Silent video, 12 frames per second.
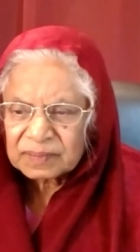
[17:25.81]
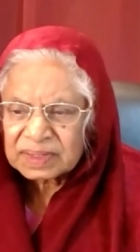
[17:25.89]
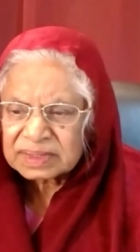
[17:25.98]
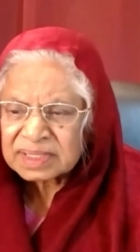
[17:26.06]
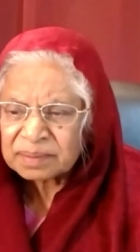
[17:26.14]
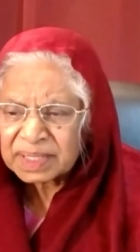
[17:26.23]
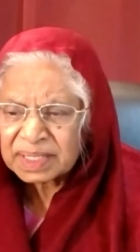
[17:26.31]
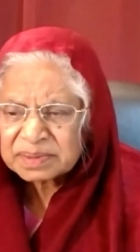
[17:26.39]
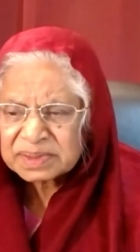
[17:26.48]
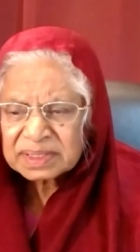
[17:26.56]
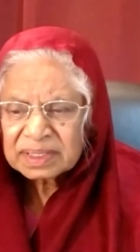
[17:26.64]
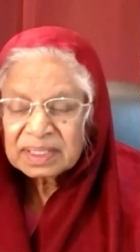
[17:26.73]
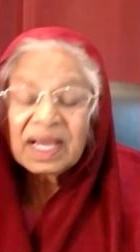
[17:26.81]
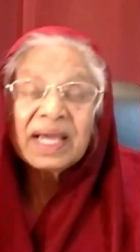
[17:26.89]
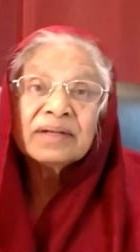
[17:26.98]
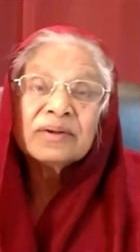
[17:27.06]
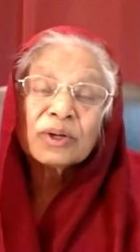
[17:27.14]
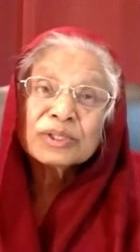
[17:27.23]
Sometimes,
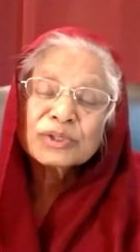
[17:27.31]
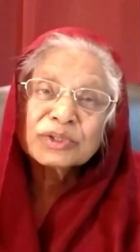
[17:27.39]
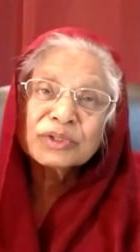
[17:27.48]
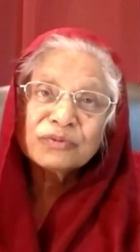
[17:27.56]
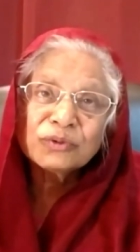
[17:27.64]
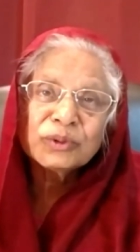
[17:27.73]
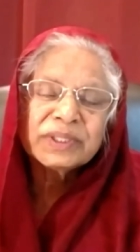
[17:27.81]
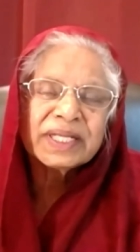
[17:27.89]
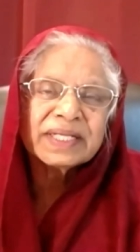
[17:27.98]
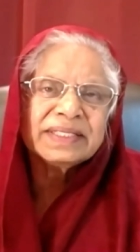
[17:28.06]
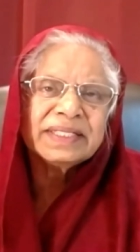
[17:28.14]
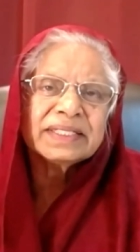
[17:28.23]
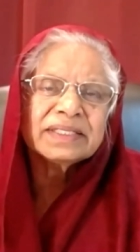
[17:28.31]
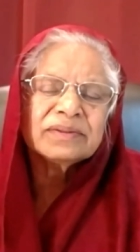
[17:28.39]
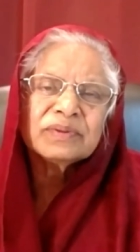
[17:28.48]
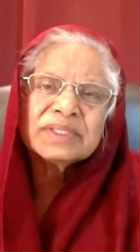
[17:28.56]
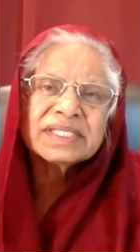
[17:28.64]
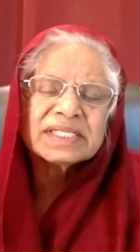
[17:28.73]
and also the food that he
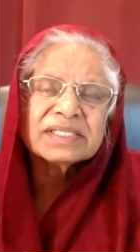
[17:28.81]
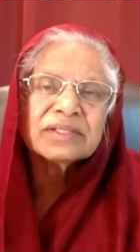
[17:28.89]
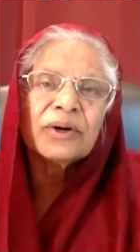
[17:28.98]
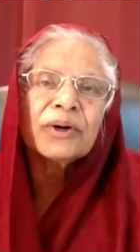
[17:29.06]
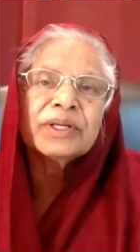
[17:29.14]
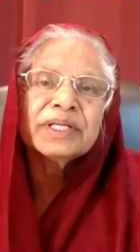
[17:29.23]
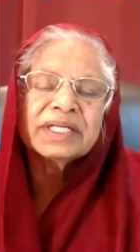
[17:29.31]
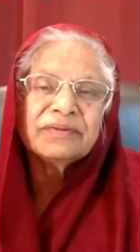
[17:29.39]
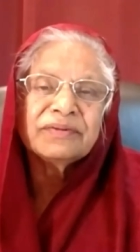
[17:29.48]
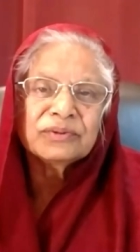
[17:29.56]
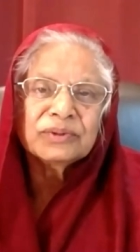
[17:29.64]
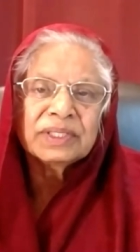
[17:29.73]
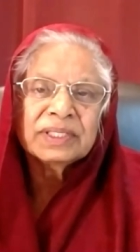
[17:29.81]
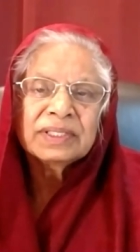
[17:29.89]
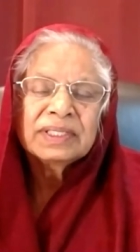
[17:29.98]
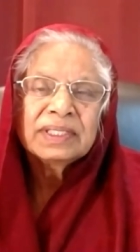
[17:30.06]
ate was just the ordinary food.